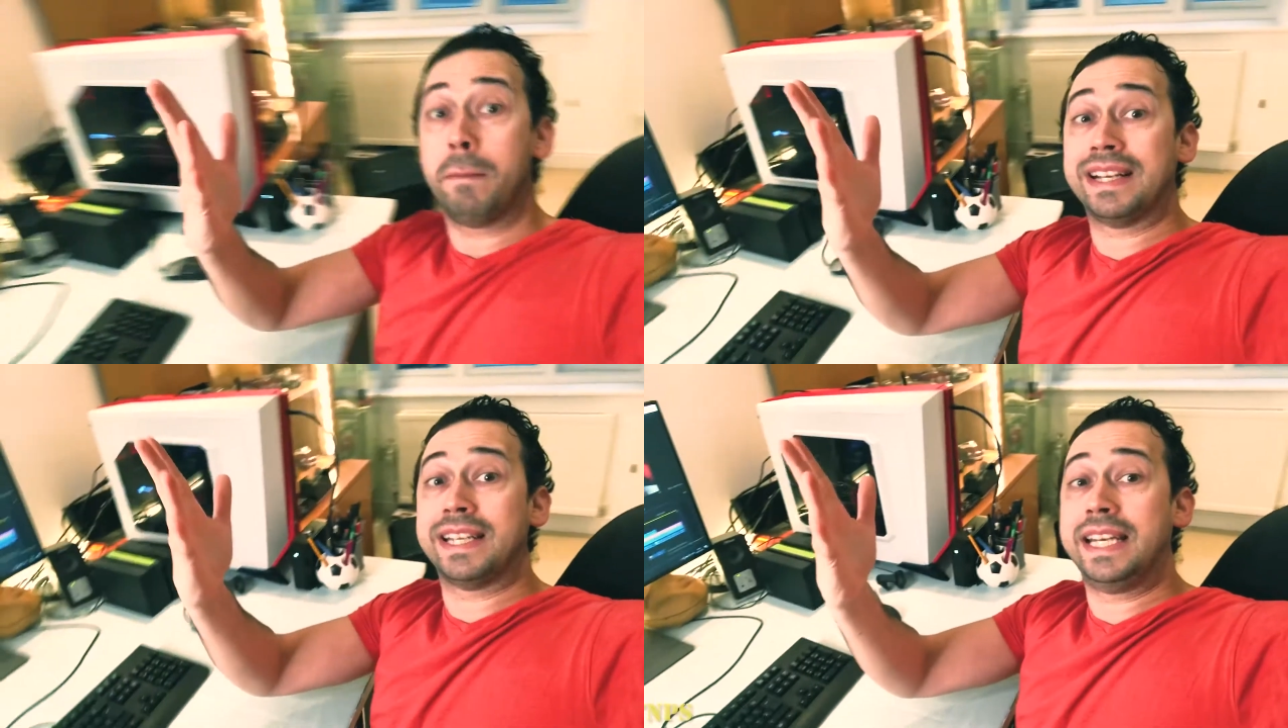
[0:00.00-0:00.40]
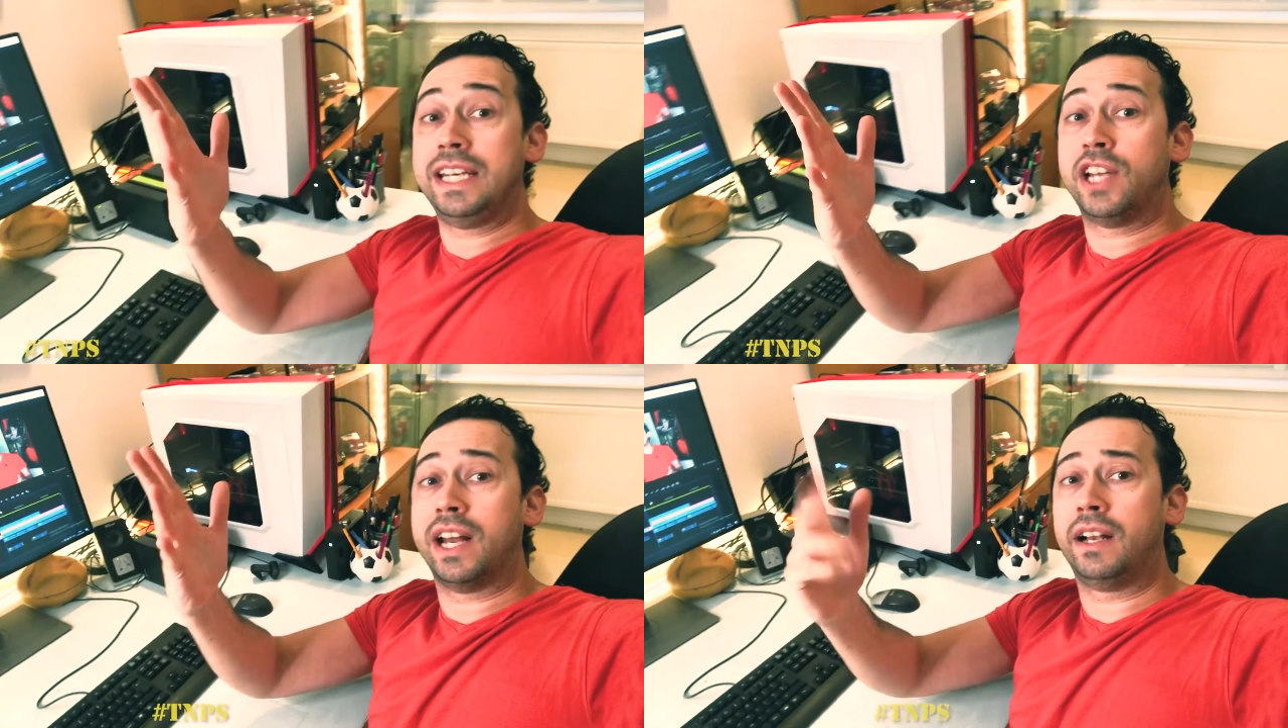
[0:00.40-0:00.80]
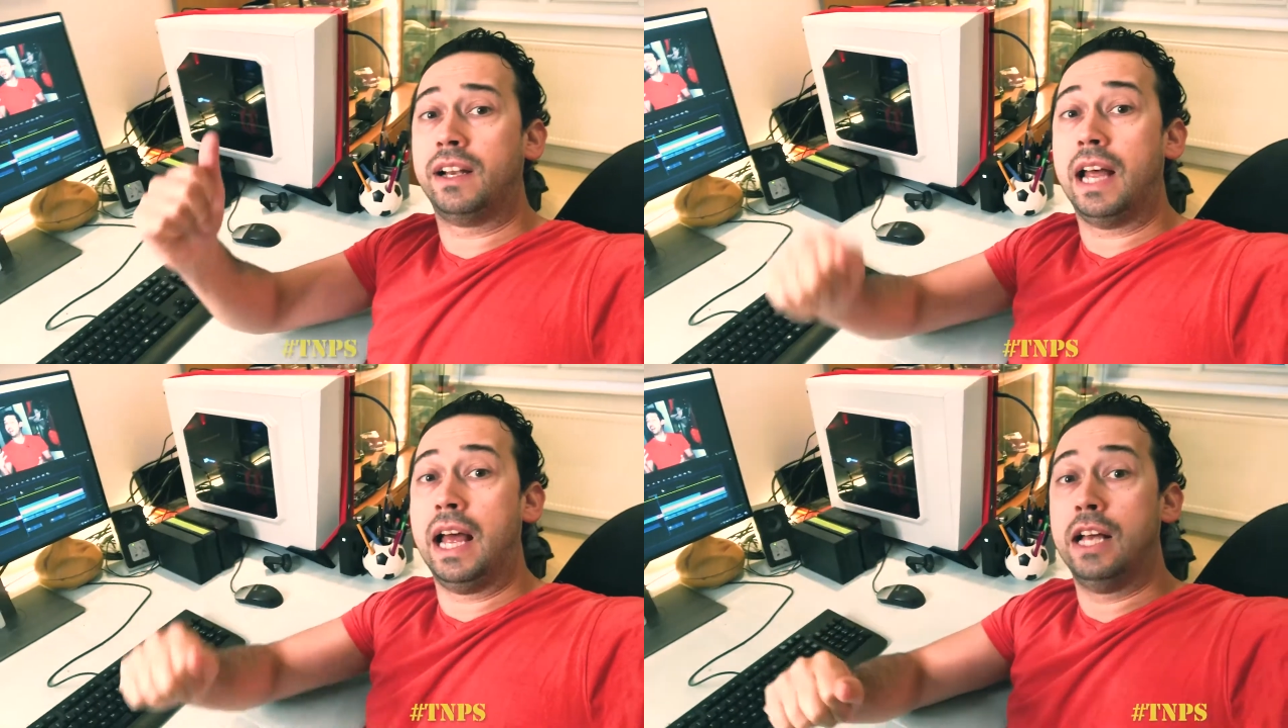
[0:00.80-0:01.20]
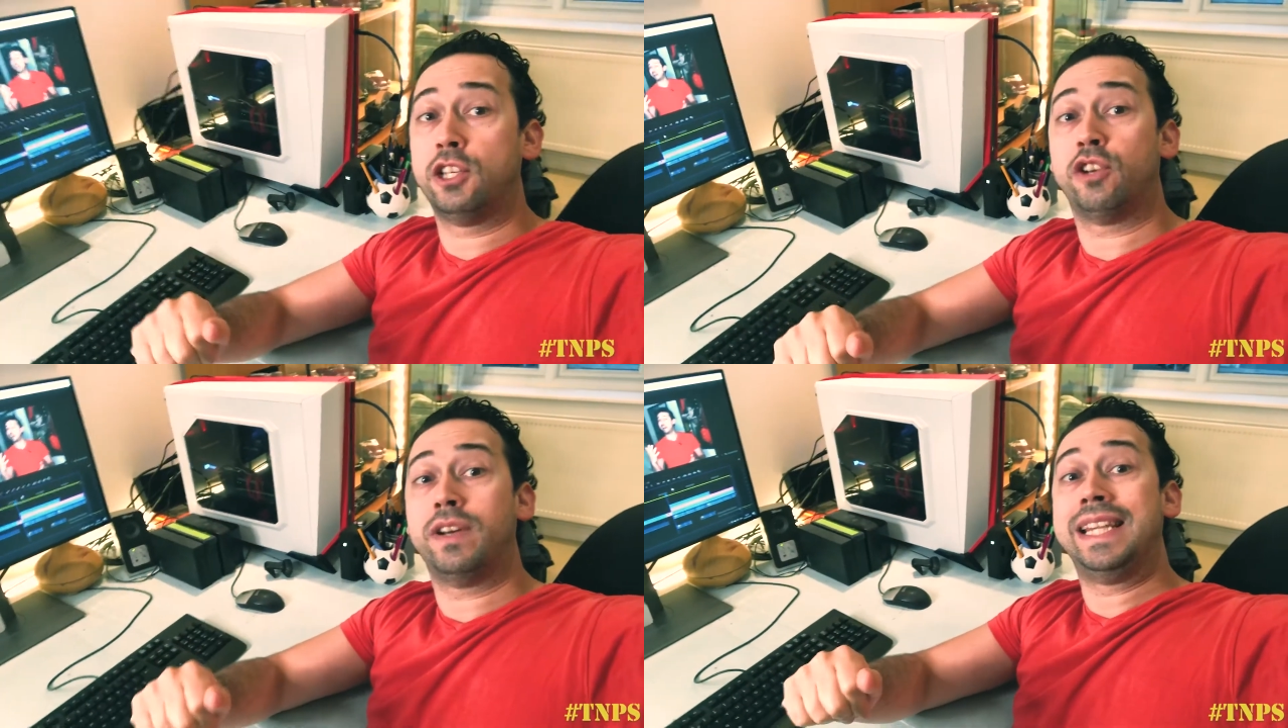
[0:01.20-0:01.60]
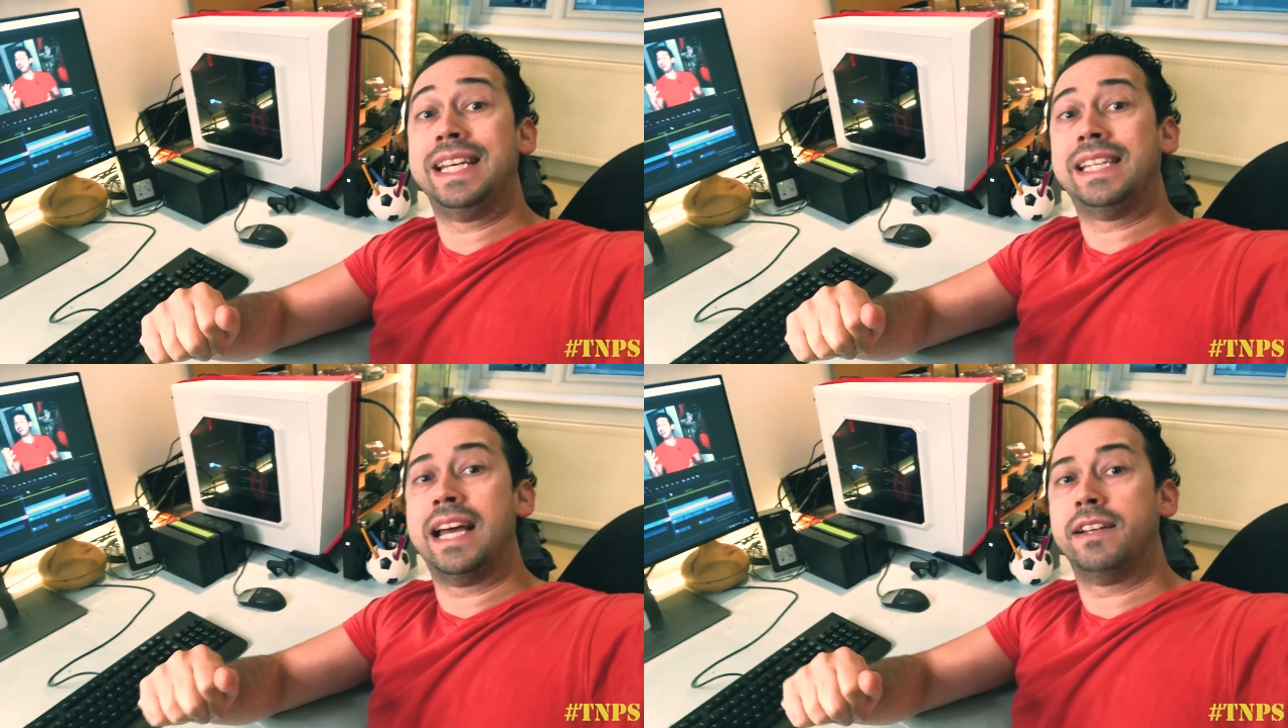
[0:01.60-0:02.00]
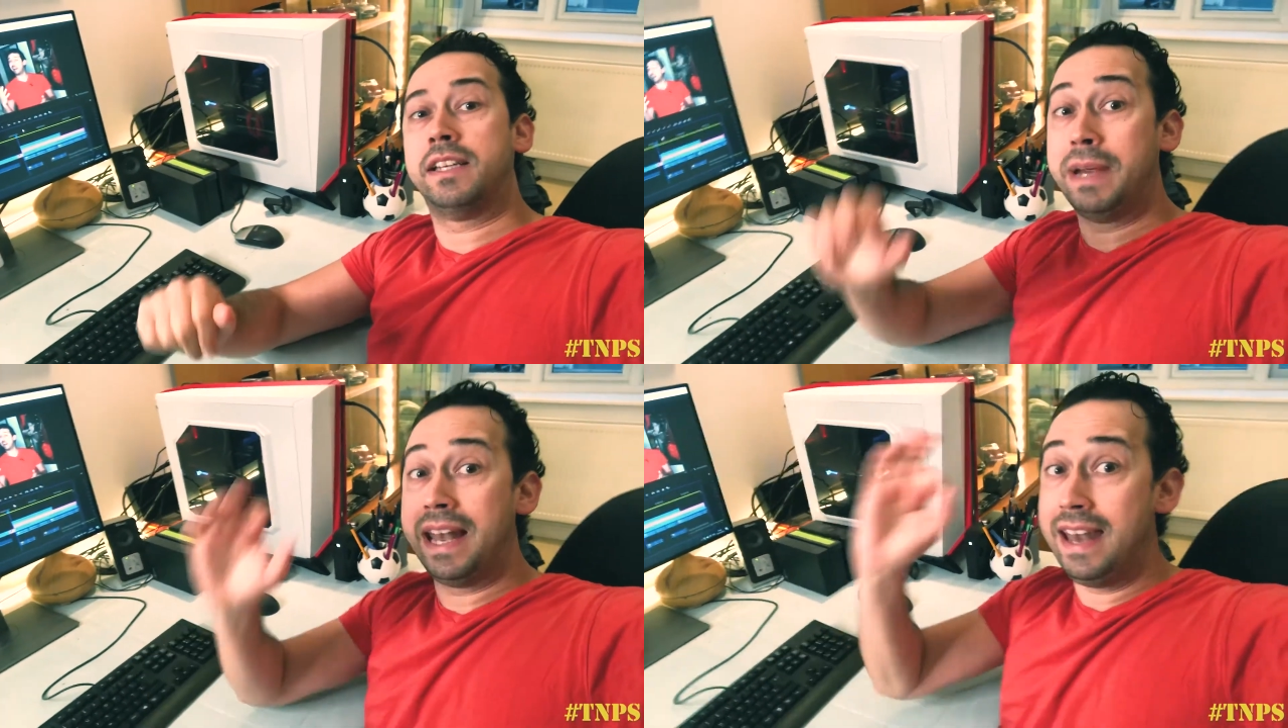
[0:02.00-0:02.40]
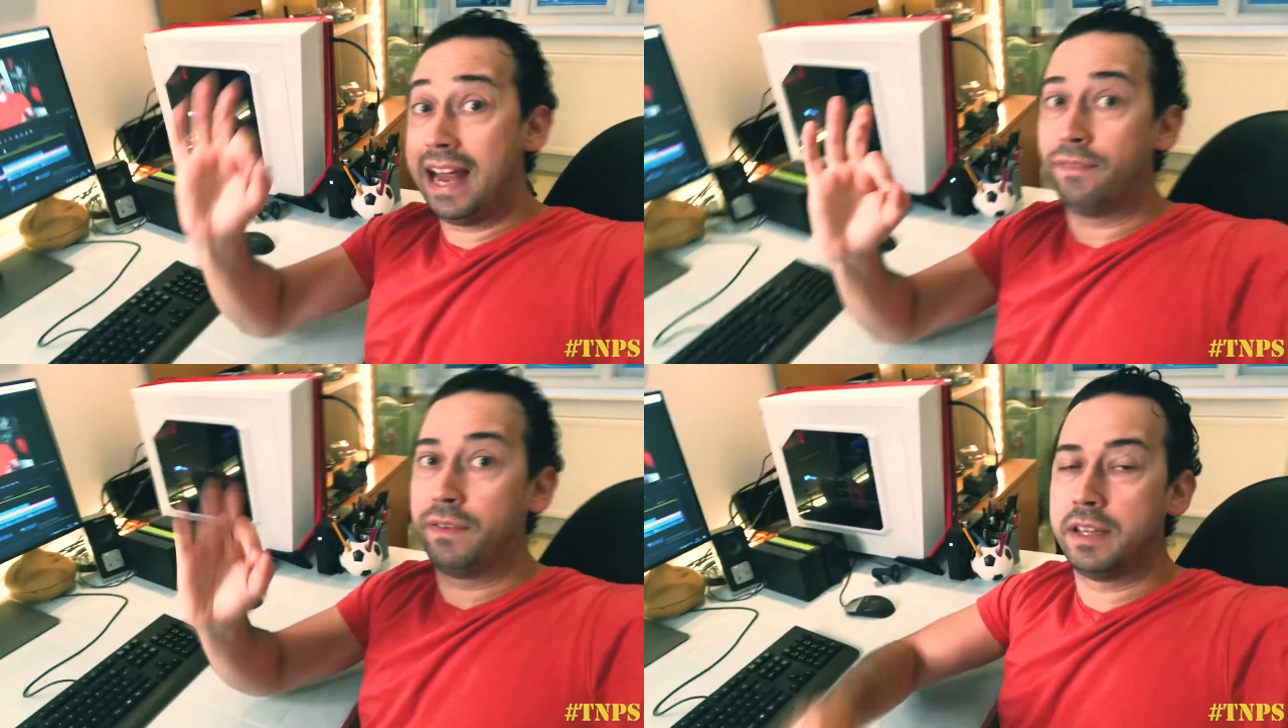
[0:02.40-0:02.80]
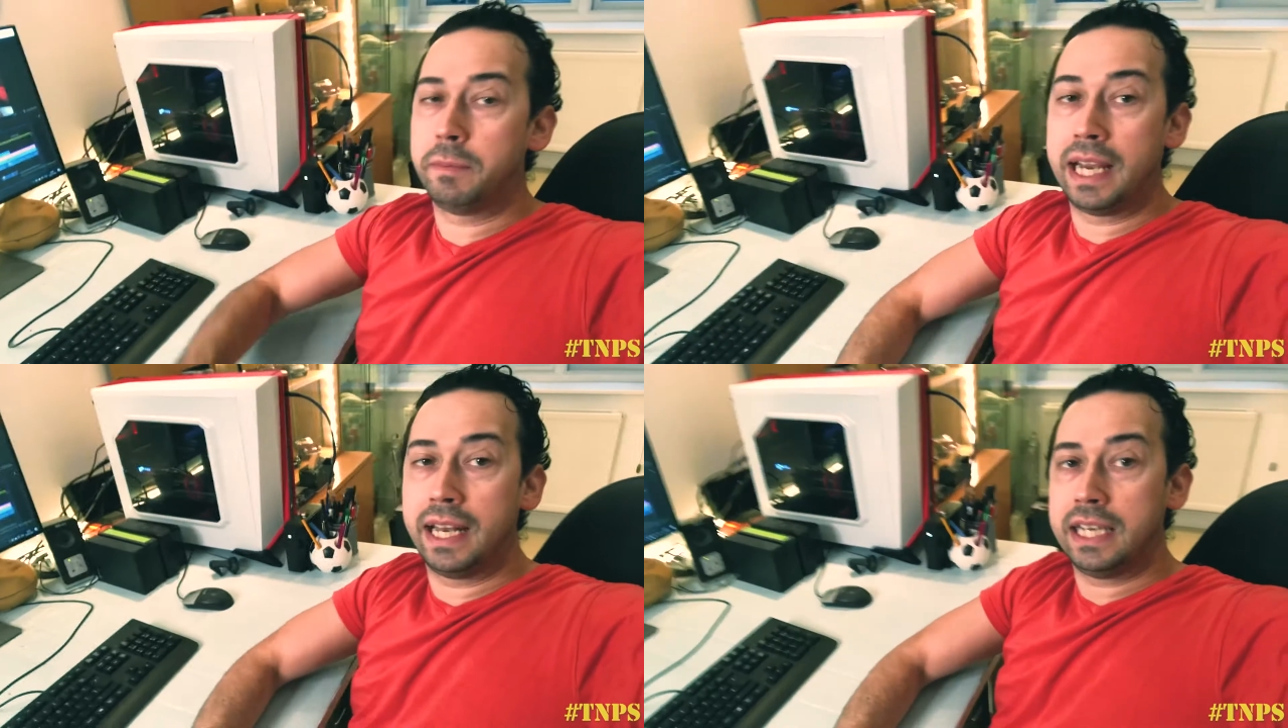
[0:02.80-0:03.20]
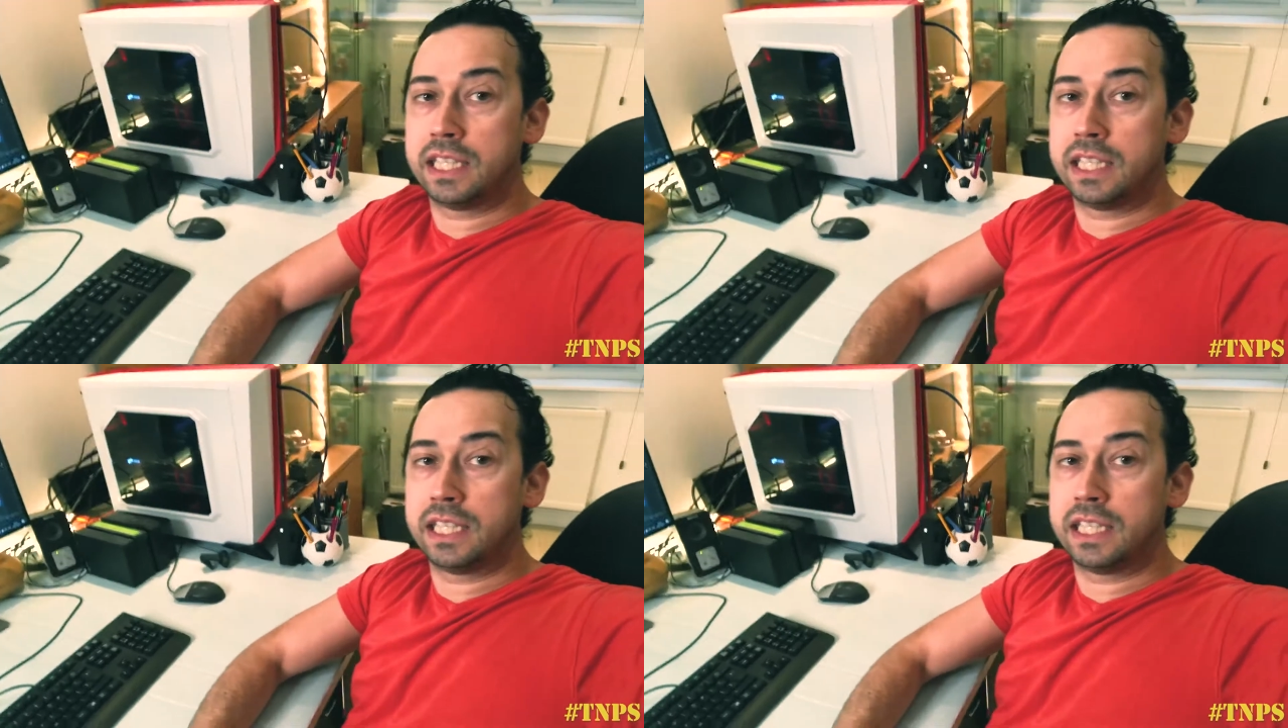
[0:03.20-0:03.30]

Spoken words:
back to the channel. Sorry, the sound is a bit naff at the beginning,